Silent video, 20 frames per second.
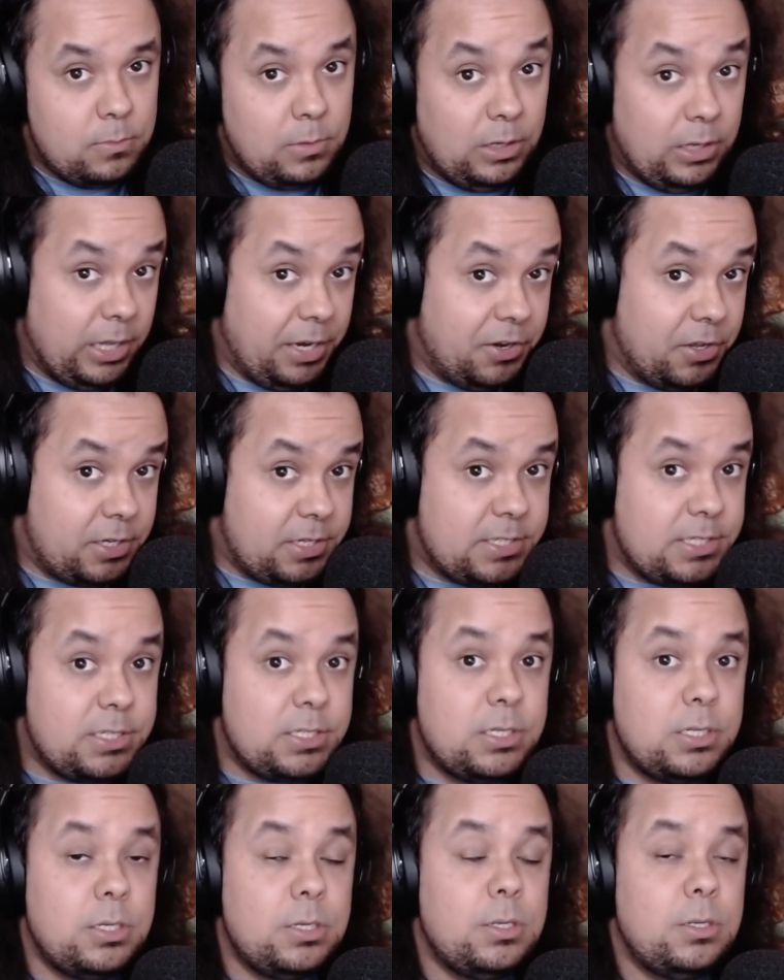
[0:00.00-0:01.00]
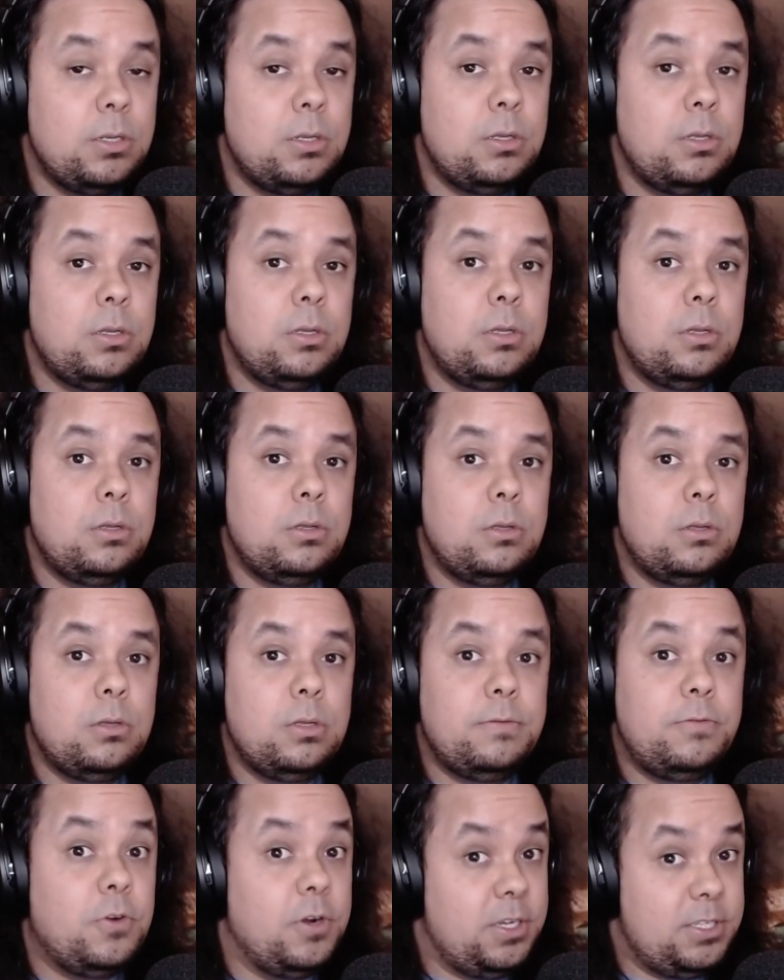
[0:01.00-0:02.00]
Linux,
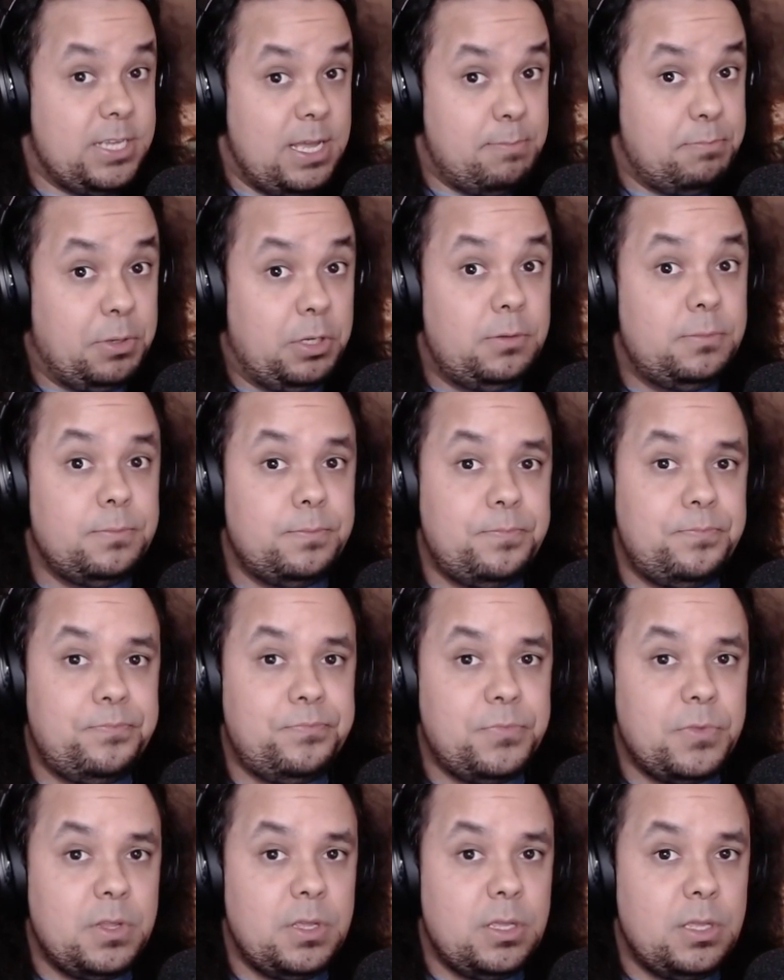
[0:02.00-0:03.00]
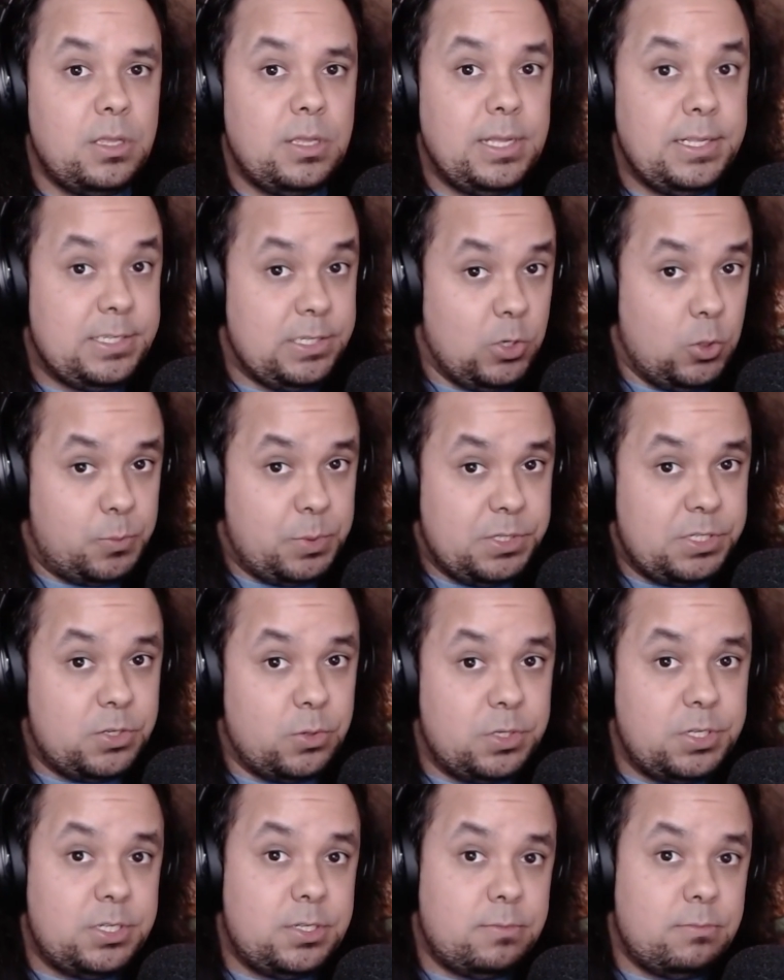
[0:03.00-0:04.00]
for example, is an open
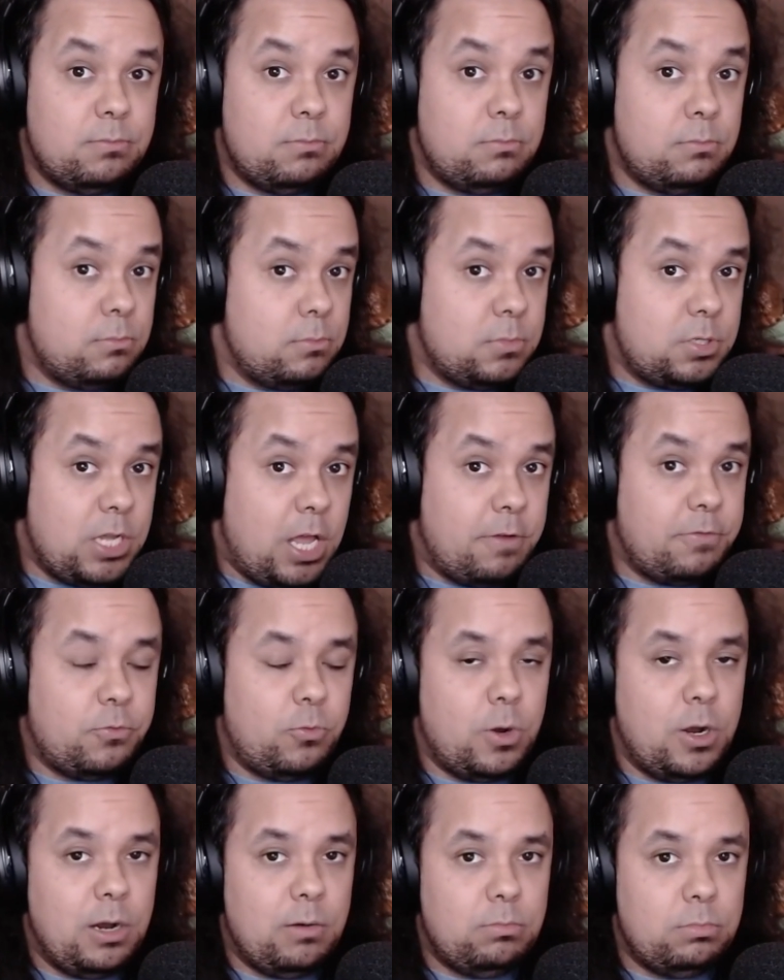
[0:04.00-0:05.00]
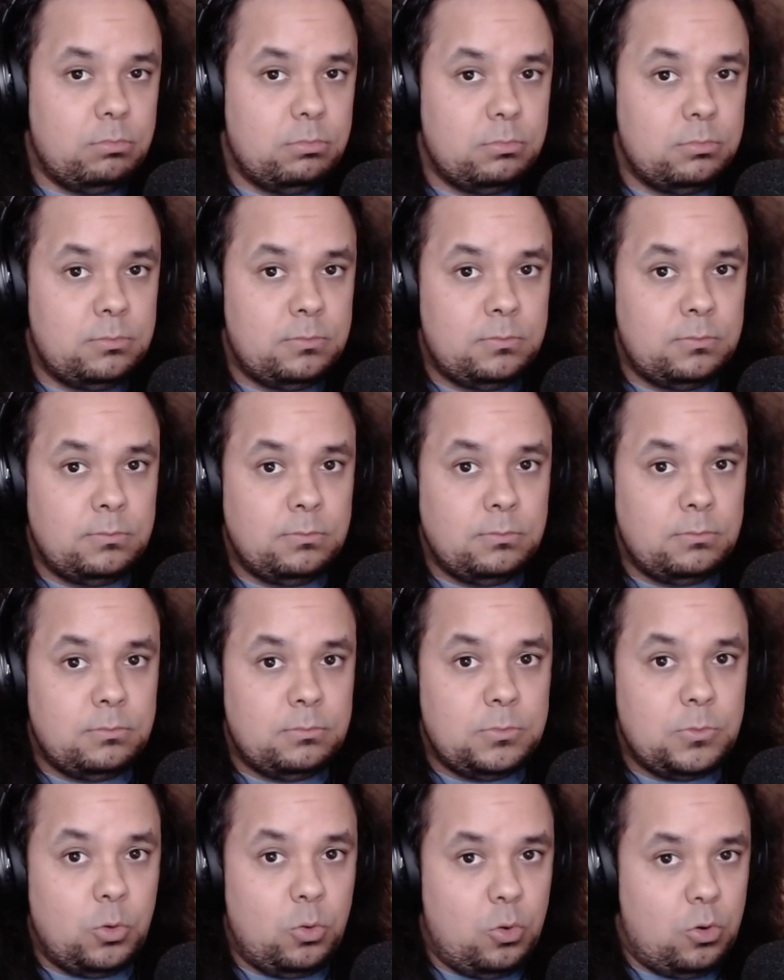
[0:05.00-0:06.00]
source software.
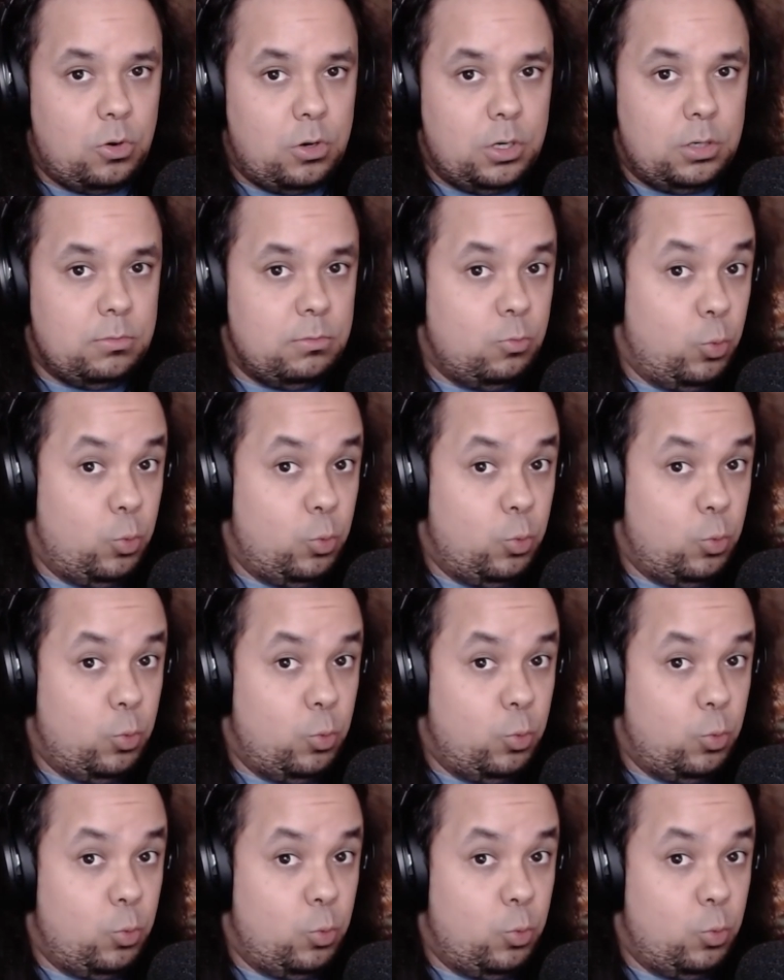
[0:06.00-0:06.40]
Or